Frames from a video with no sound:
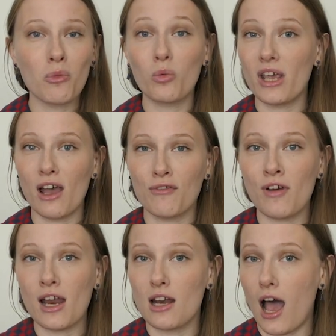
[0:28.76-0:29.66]
We have
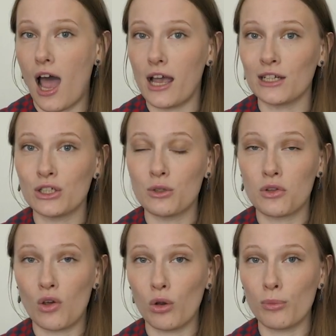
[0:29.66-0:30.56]
fun. I do
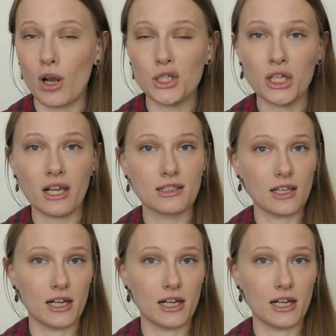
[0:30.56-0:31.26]
sewing projects.